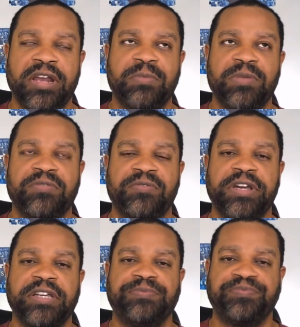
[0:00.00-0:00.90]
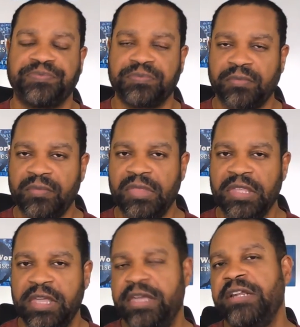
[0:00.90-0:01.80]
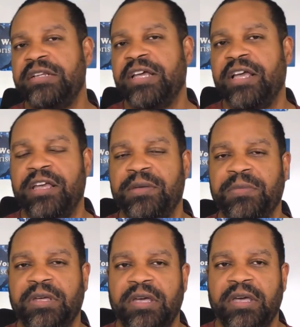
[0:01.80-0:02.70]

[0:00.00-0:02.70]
And I'll be frank, anytime